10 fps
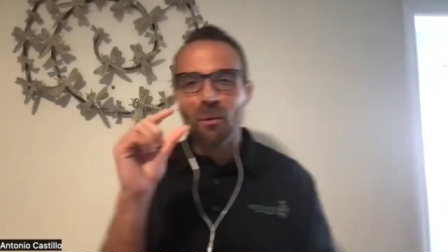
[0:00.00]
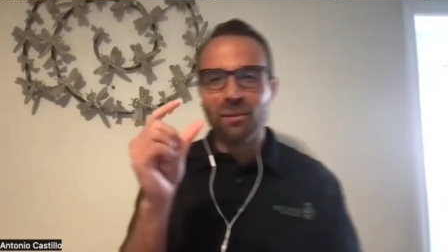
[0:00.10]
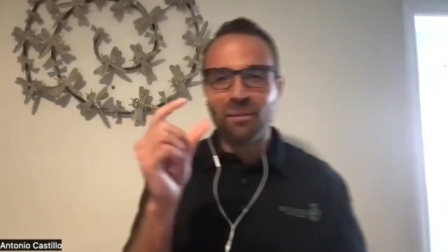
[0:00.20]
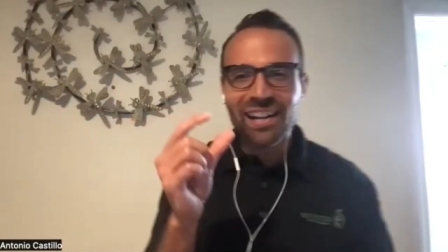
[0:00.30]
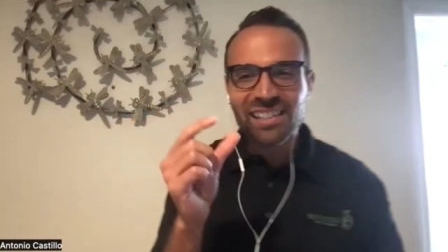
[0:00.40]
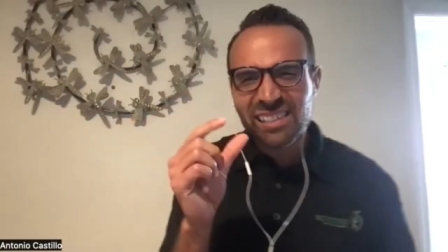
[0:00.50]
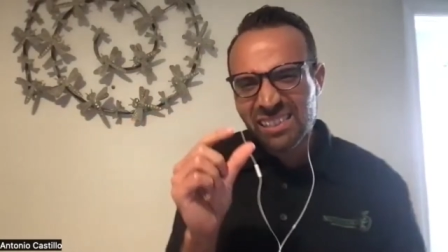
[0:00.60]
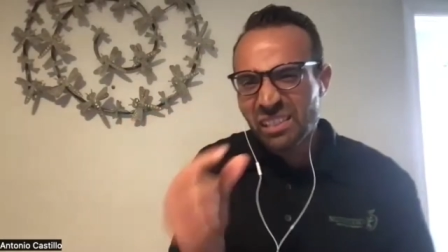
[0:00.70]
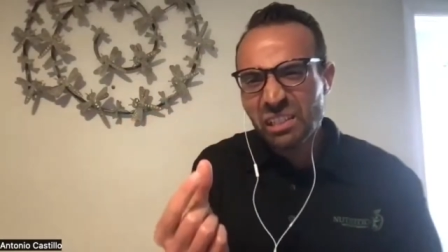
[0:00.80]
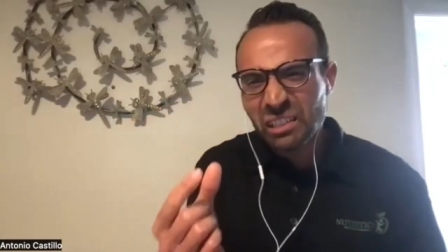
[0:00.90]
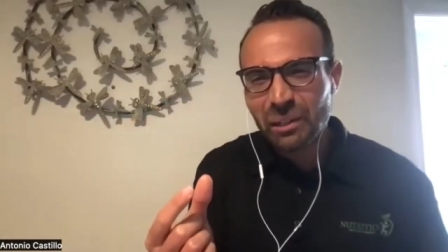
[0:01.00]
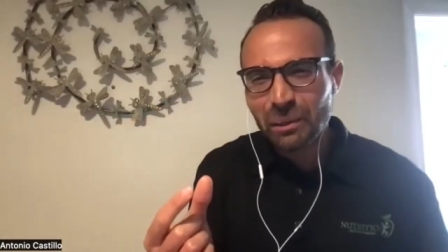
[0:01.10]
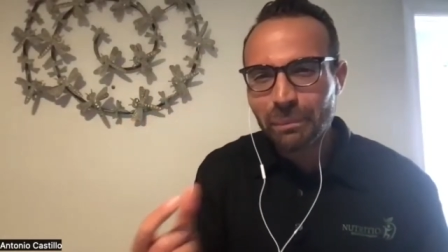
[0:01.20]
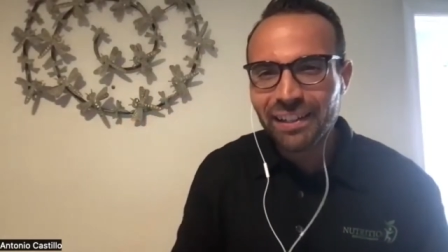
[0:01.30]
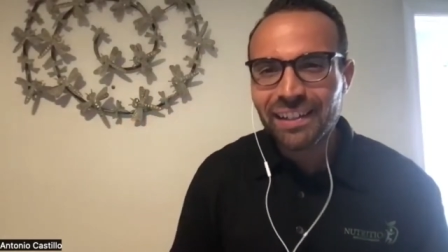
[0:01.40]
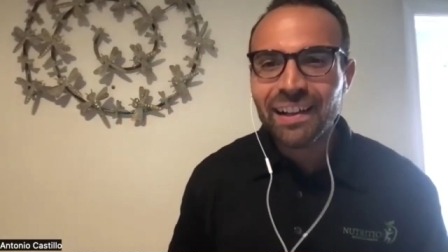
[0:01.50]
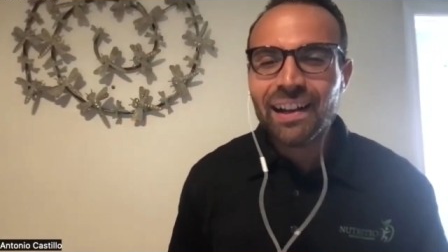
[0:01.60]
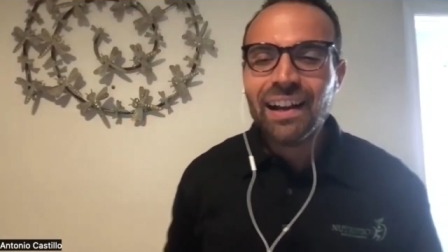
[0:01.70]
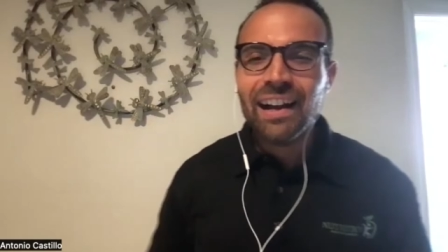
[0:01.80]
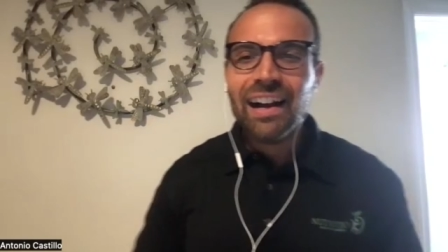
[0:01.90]
one, right? Just a little bit.
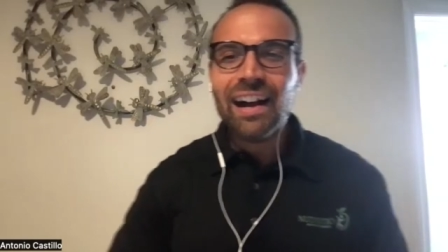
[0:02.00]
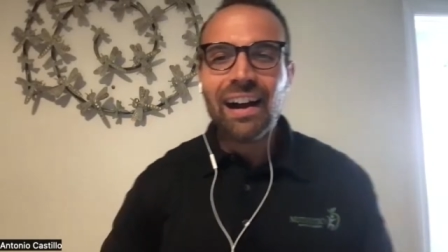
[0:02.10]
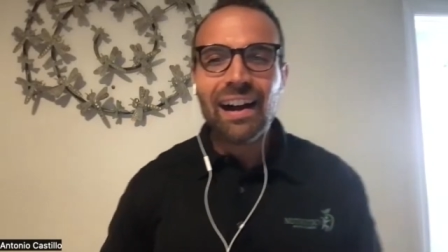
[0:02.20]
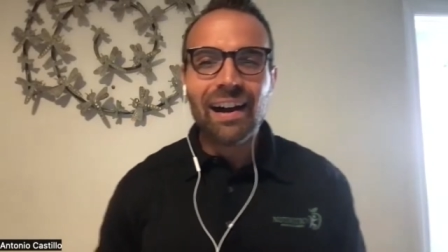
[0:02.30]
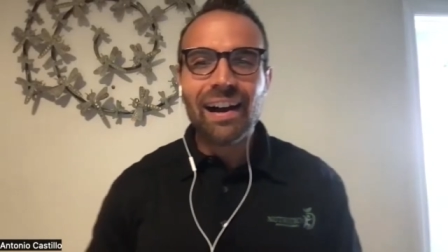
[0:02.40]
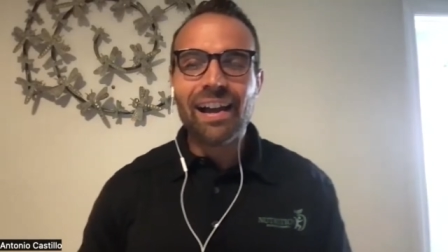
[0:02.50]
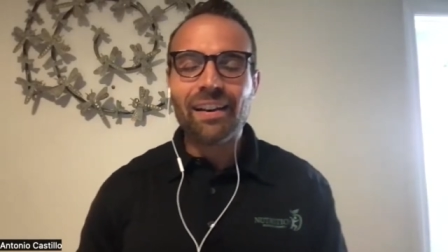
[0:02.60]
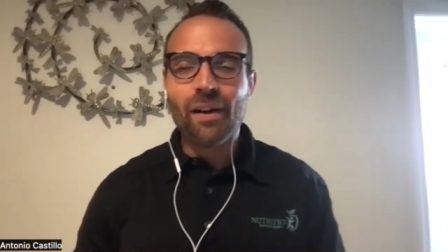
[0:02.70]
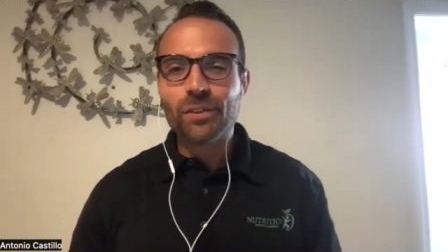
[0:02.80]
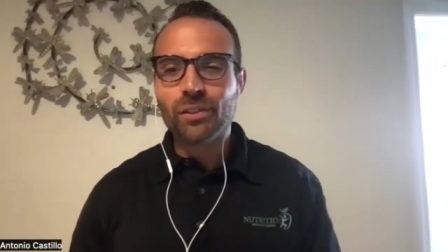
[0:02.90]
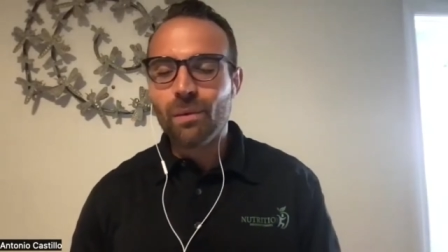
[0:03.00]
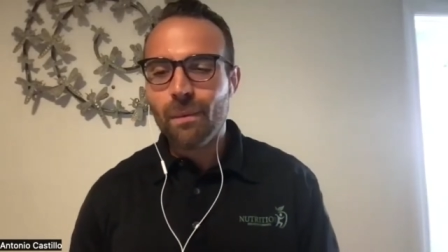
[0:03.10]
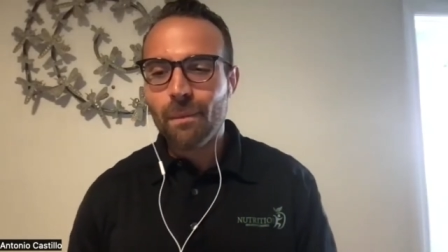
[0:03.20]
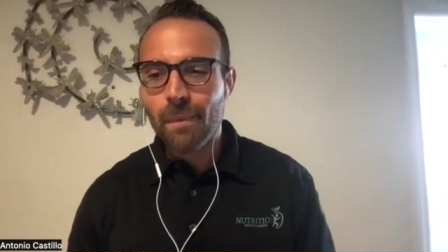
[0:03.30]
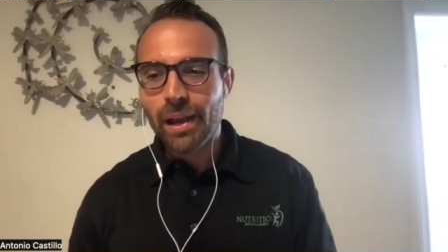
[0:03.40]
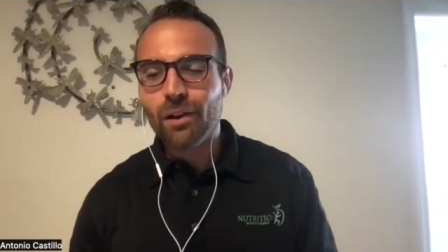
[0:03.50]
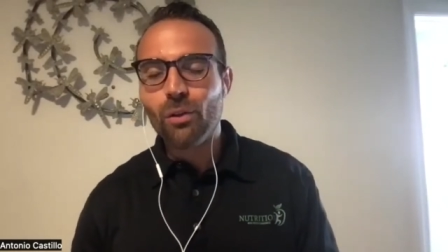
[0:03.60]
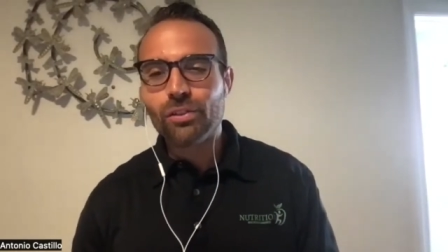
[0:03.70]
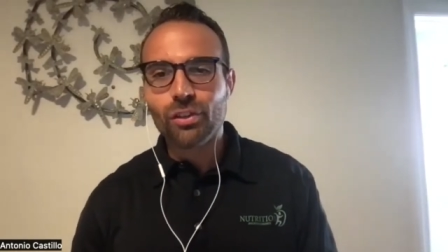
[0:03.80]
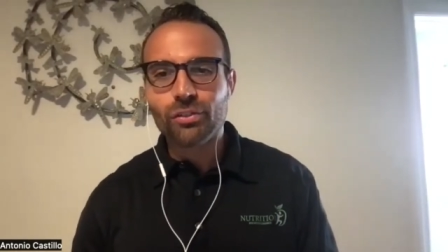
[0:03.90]
And also my
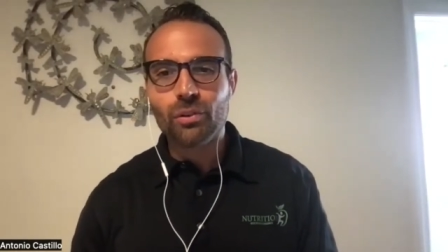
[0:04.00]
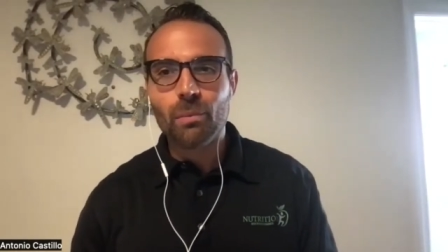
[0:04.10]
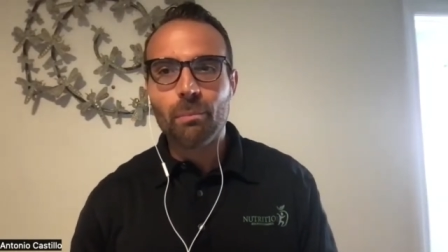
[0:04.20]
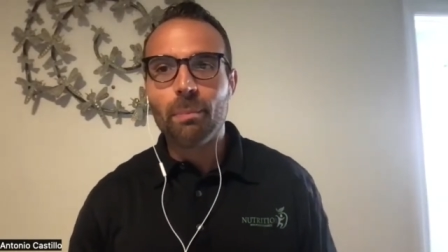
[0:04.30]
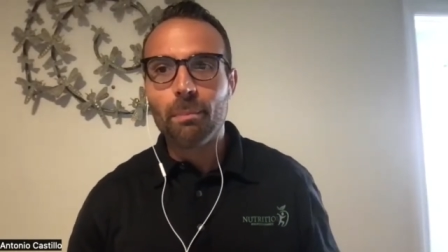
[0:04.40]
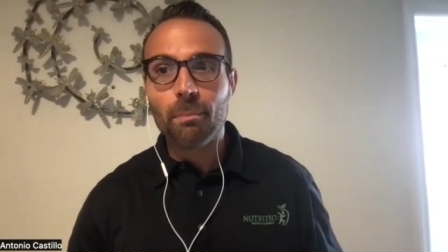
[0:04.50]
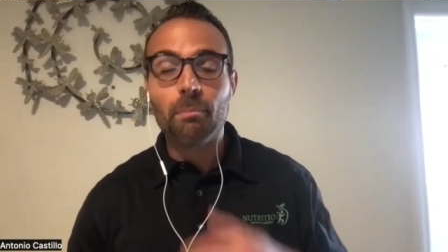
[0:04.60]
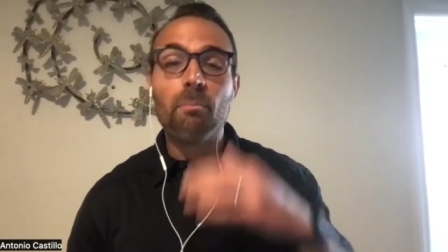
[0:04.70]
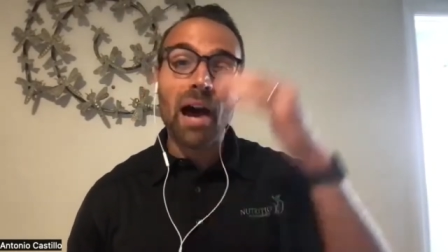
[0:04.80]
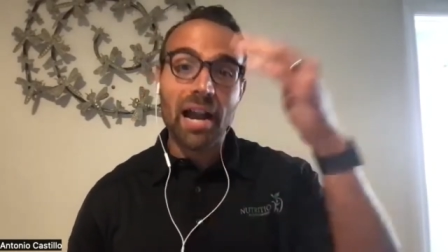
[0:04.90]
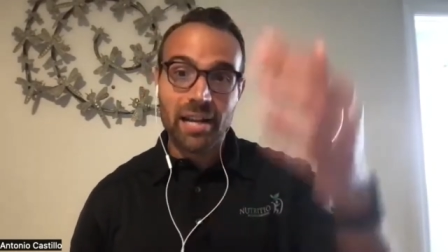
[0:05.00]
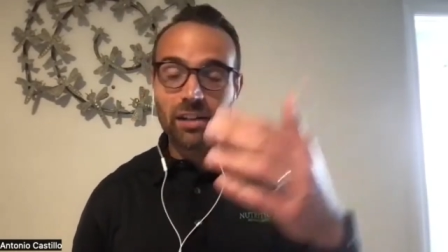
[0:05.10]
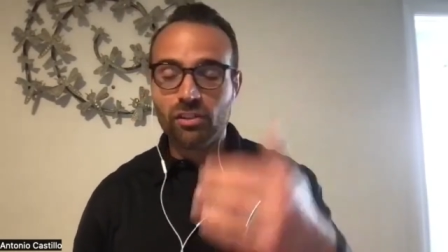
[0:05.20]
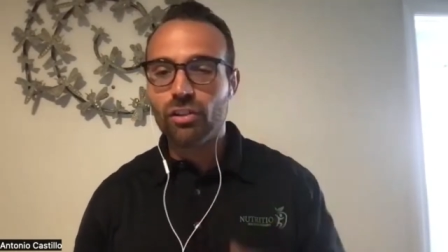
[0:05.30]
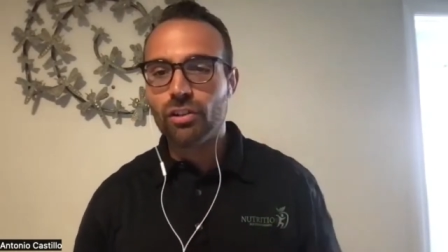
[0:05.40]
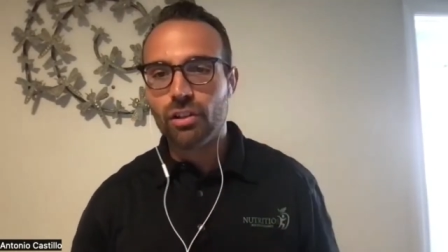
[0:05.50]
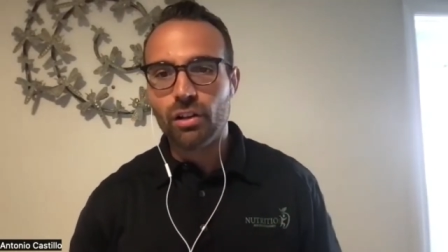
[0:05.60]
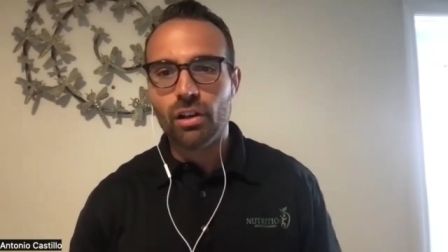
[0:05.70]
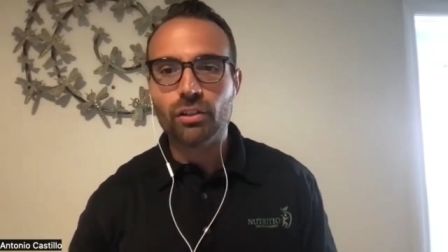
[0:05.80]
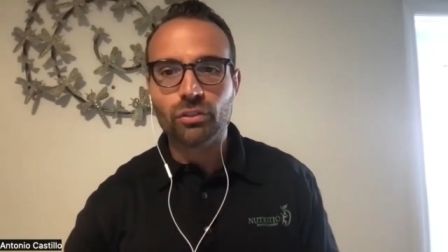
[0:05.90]
goal is also by next year to
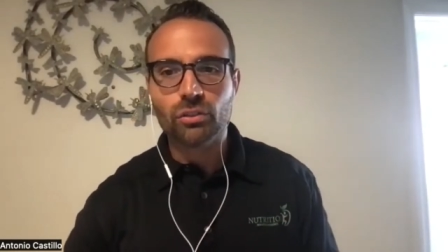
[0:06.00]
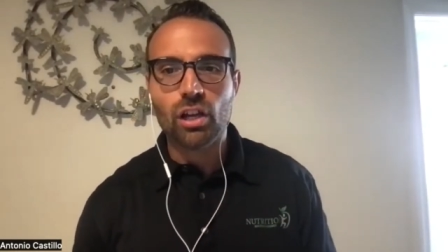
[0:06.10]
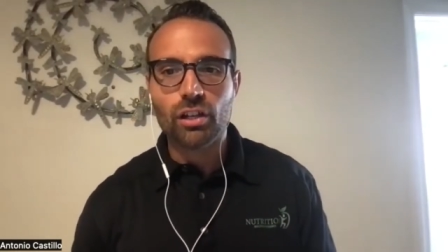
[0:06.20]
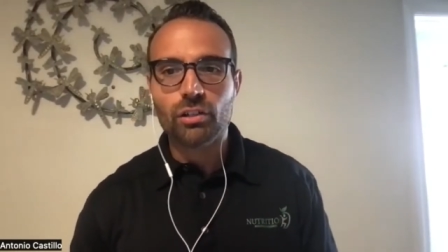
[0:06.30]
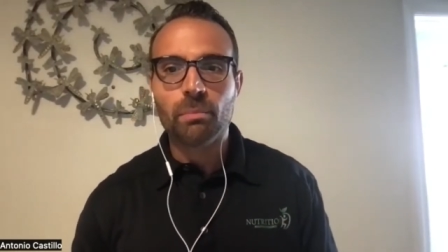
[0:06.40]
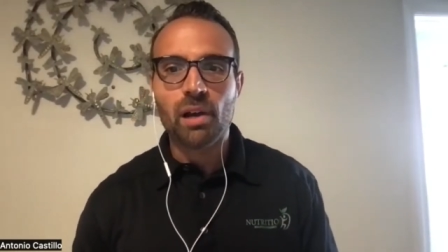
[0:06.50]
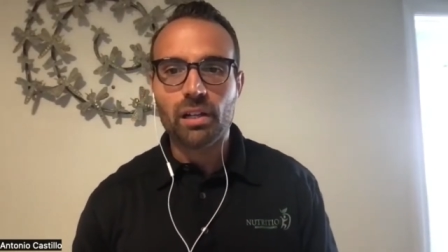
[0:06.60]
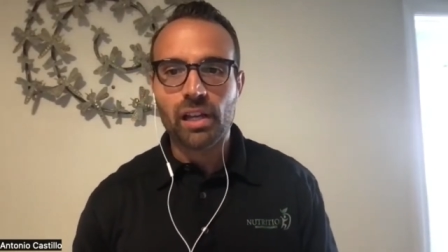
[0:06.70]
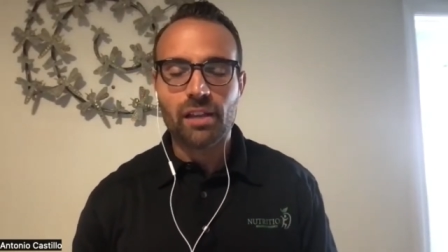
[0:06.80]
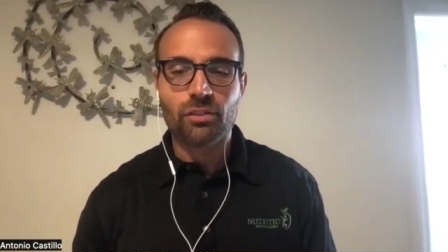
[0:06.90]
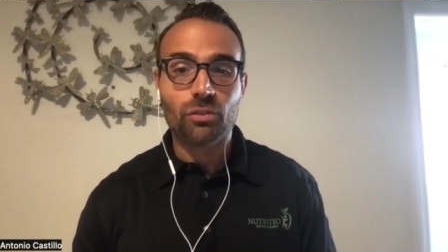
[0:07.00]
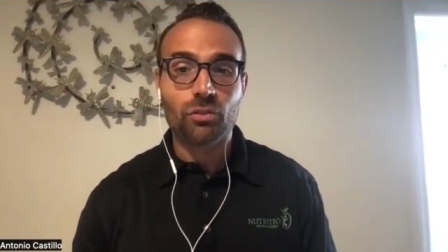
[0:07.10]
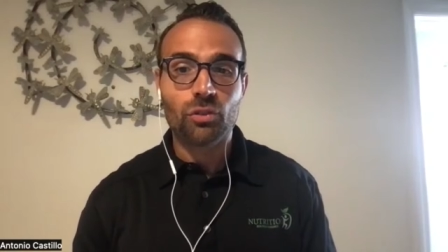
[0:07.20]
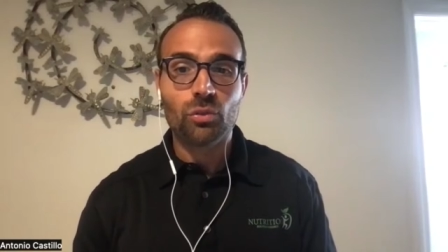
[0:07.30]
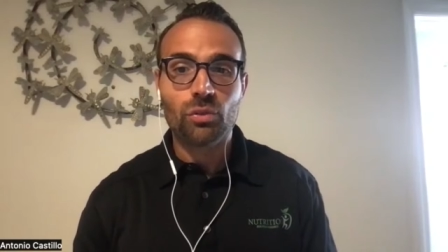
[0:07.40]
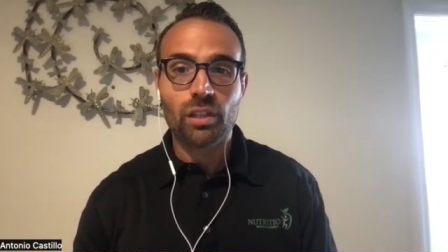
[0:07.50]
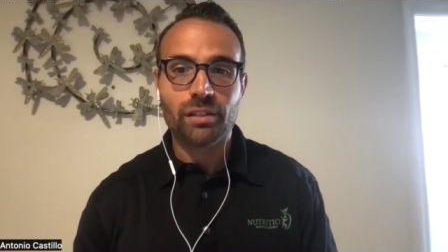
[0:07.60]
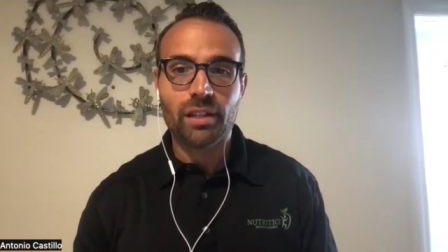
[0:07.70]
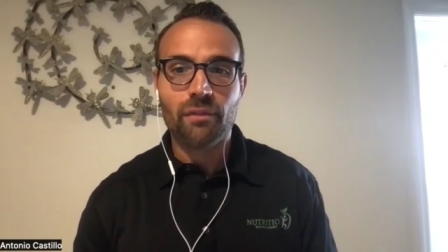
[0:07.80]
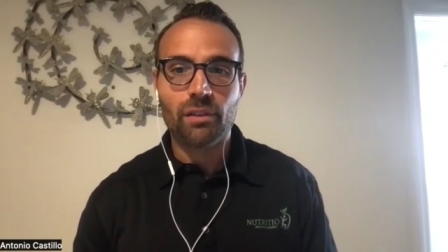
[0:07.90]
also launch a podcast. Those are two
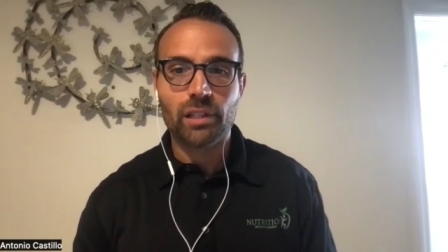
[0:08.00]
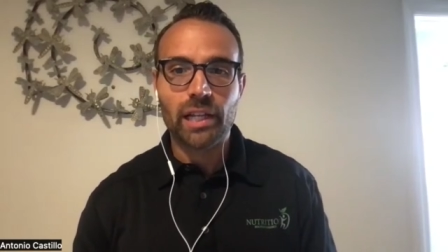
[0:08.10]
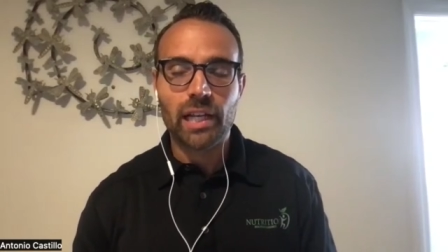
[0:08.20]
things I feel like